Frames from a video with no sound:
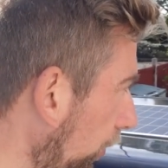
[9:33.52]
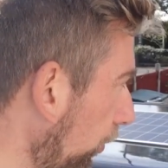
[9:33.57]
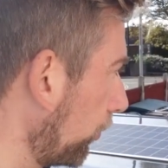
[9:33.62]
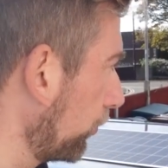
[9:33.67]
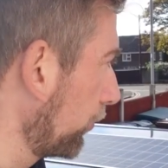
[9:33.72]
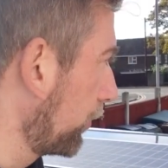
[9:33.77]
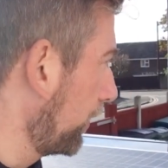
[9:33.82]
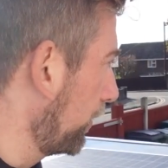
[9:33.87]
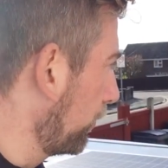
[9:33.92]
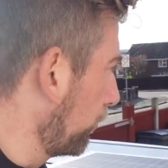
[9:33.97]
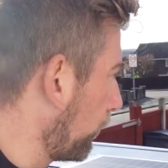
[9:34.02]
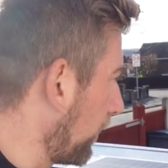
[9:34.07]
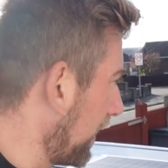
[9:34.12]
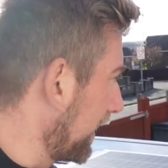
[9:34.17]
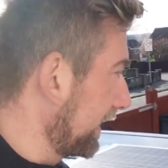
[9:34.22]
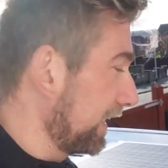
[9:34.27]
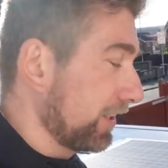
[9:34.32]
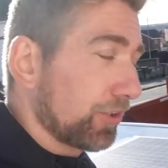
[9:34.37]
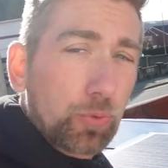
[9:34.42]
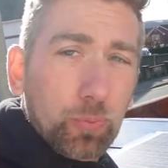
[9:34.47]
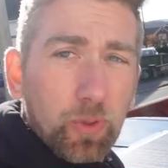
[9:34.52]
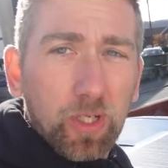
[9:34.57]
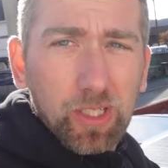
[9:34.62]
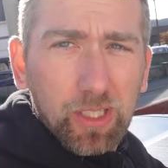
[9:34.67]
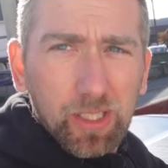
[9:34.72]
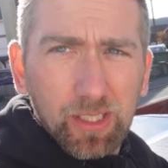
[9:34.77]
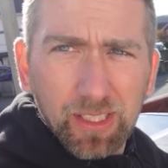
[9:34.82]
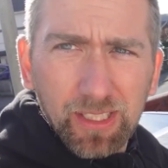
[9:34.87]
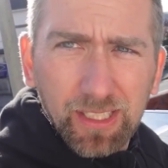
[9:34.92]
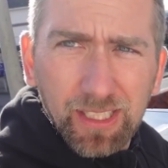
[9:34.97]
all the wires
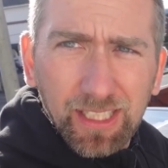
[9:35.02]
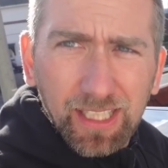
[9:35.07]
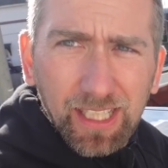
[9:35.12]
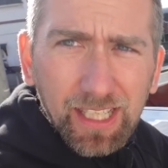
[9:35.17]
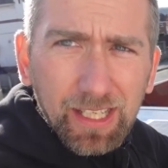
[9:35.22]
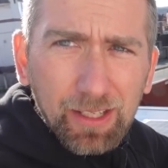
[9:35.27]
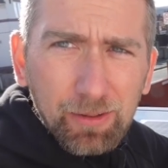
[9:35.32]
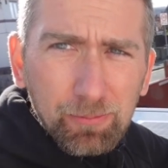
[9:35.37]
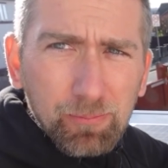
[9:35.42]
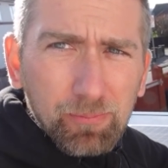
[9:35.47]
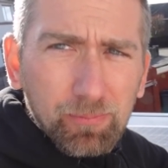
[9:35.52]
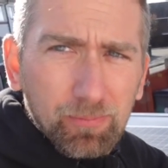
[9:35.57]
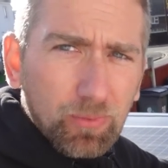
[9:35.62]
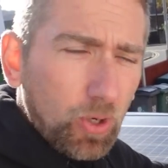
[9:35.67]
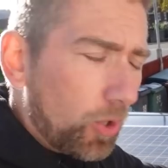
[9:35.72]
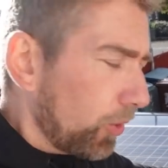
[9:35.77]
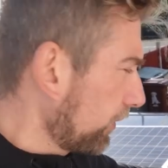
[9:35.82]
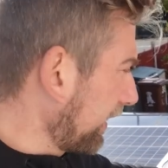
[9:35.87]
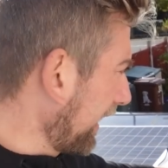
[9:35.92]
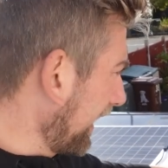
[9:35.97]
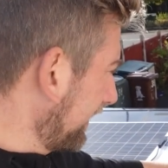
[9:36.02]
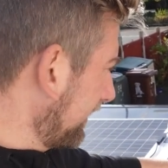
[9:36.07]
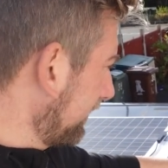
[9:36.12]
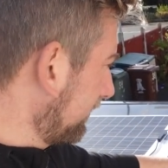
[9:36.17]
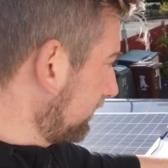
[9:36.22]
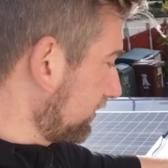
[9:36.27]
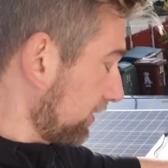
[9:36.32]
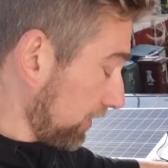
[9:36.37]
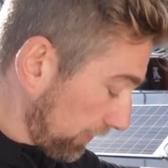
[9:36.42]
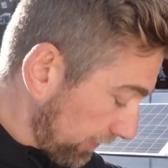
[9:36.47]
were um, all kind of,
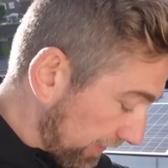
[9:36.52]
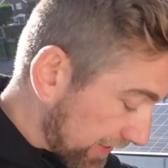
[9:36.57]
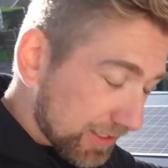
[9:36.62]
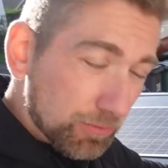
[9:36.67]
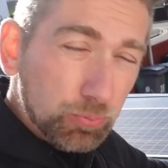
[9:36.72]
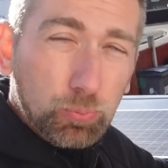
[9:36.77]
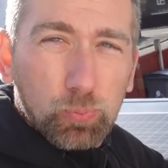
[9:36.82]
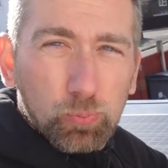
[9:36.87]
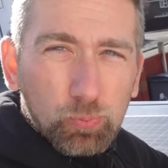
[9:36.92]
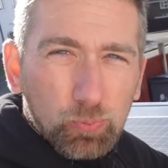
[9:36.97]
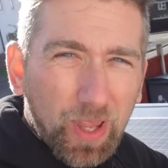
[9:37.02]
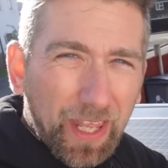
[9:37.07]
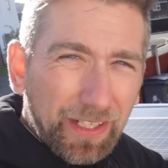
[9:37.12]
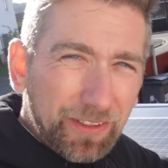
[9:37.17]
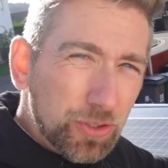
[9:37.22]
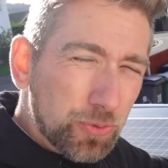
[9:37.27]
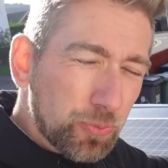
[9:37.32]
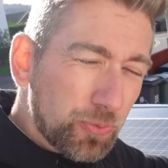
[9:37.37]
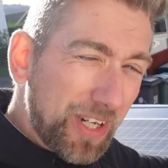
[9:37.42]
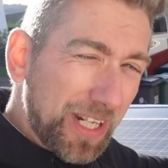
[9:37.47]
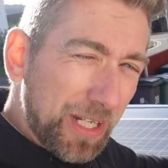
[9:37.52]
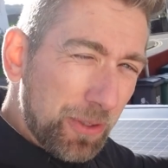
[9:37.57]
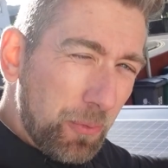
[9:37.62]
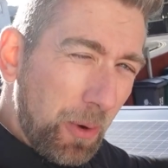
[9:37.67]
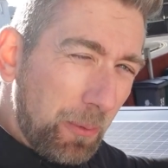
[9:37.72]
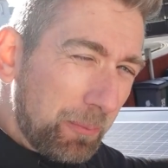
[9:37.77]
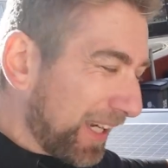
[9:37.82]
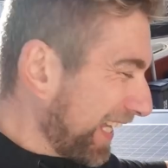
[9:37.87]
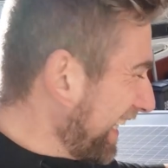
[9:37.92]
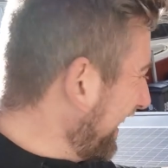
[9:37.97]
sorry, this ladder's really
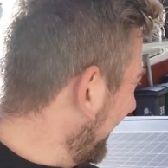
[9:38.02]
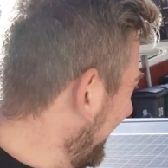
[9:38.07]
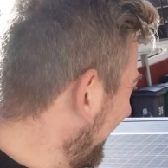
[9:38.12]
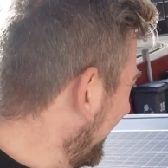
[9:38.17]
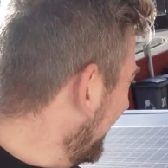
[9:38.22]
wobbly.